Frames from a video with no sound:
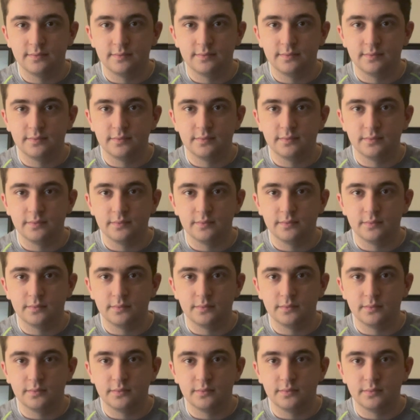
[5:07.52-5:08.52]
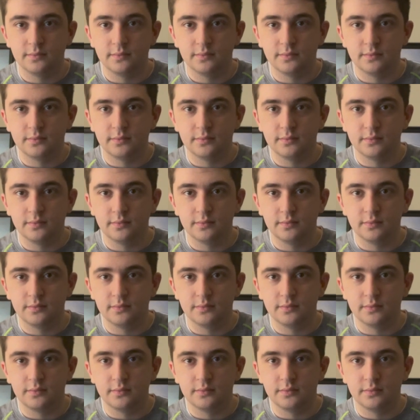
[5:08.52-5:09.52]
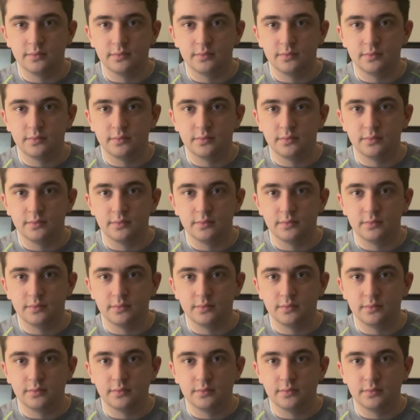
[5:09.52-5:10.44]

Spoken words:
[no speech]